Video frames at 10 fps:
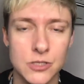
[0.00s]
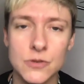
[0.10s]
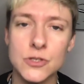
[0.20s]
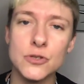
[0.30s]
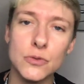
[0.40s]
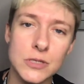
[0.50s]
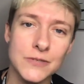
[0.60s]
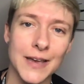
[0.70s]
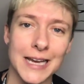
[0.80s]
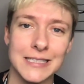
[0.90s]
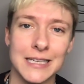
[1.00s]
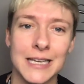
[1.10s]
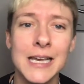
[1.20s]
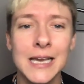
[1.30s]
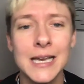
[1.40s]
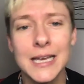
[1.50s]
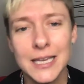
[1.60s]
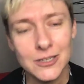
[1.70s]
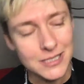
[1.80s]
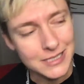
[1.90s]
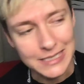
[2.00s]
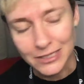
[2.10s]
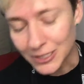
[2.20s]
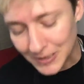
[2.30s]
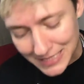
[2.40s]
So the schools of acting, here's the deal,